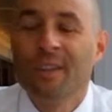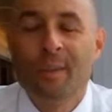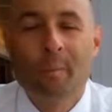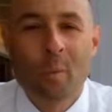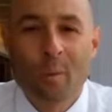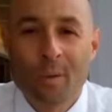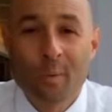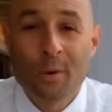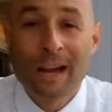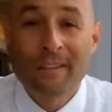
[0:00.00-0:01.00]
The more
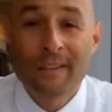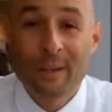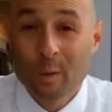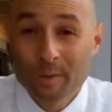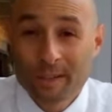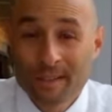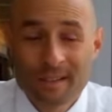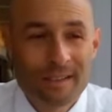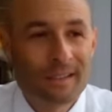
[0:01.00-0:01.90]
we're out in the open,